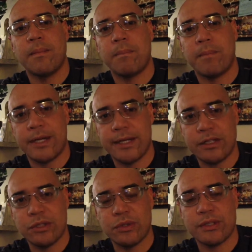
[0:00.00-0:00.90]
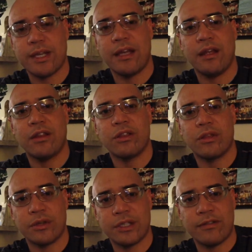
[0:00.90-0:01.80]
Monday, Tuesday,
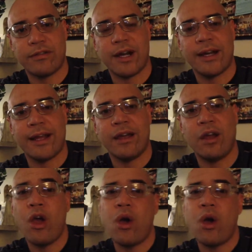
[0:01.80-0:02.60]
Thursday, Friday.